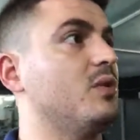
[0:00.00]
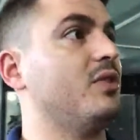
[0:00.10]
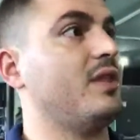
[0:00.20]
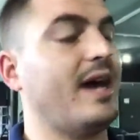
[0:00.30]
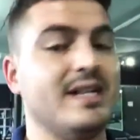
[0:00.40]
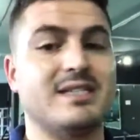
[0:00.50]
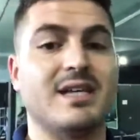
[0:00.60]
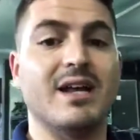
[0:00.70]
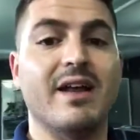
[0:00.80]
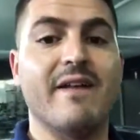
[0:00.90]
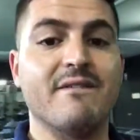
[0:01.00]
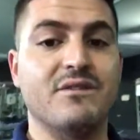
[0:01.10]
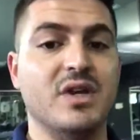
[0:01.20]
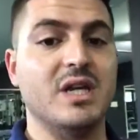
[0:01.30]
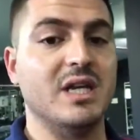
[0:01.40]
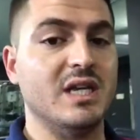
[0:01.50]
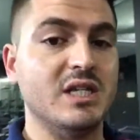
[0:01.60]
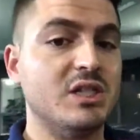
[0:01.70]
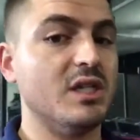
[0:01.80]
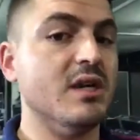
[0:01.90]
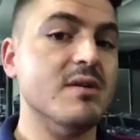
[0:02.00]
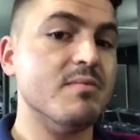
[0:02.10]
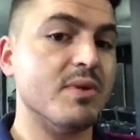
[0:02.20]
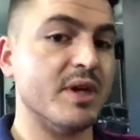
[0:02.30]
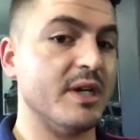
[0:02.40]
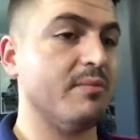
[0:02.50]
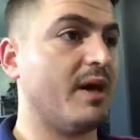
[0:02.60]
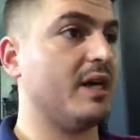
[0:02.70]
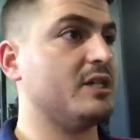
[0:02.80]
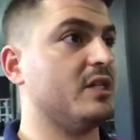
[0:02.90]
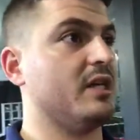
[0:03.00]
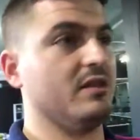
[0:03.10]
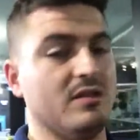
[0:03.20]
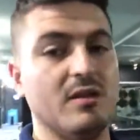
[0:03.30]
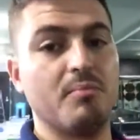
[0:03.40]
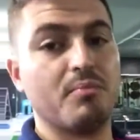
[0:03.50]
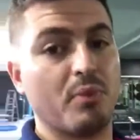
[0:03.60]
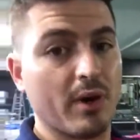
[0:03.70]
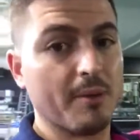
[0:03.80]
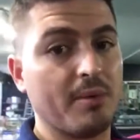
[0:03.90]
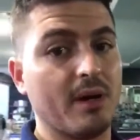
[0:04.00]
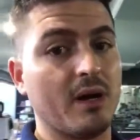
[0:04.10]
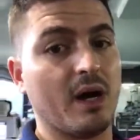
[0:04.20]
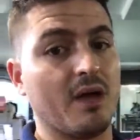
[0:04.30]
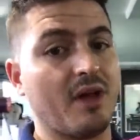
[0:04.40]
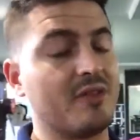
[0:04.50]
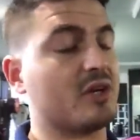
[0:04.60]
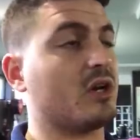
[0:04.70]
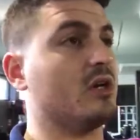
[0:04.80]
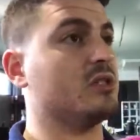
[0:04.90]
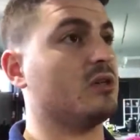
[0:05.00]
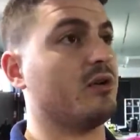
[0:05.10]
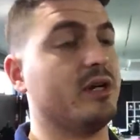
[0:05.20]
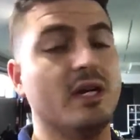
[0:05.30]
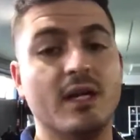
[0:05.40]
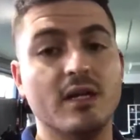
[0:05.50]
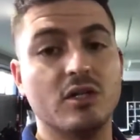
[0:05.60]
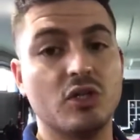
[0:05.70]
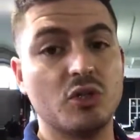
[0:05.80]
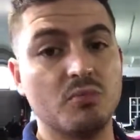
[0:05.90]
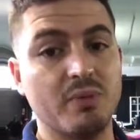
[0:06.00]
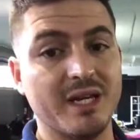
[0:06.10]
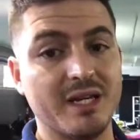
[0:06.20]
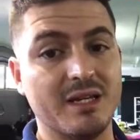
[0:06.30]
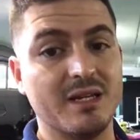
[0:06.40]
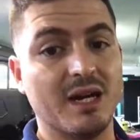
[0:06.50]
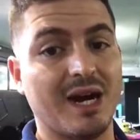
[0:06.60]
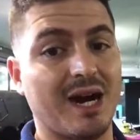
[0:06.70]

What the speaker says: When that's finished, pretty much then the undercoat, should be